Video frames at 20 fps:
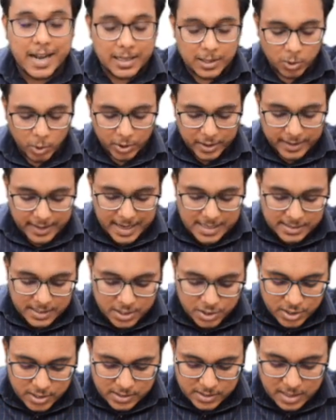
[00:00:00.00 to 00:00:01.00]

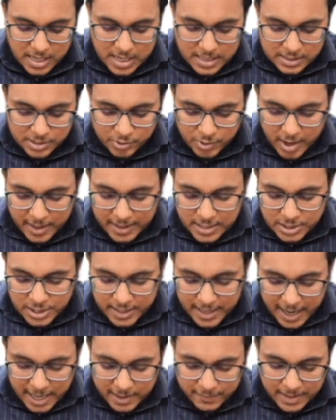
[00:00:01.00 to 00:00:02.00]
Organization's strategic
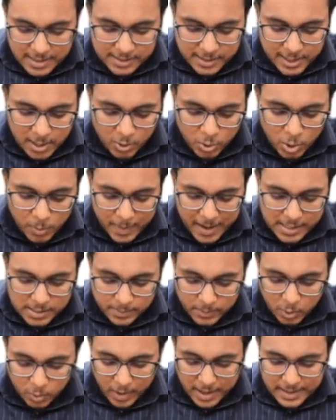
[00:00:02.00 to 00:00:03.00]
advisory group has
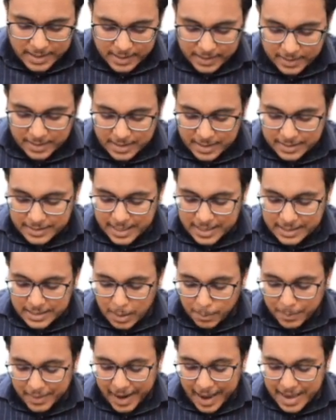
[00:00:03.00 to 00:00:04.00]
provided that the
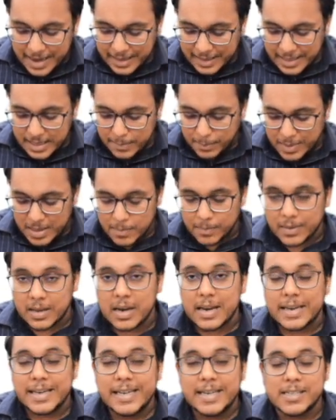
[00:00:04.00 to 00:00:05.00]
priority people
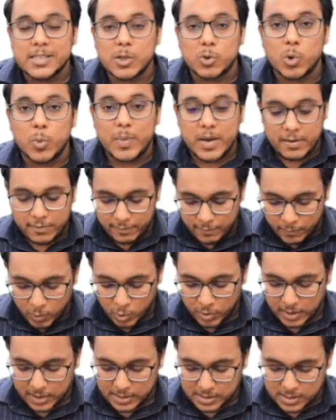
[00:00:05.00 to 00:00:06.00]
needs to be
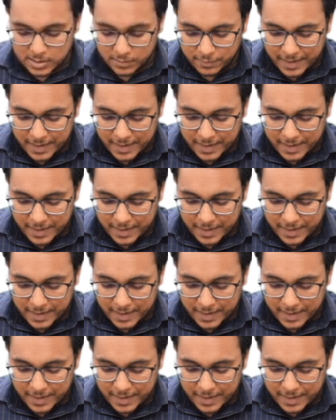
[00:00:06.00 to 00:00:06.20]
focused.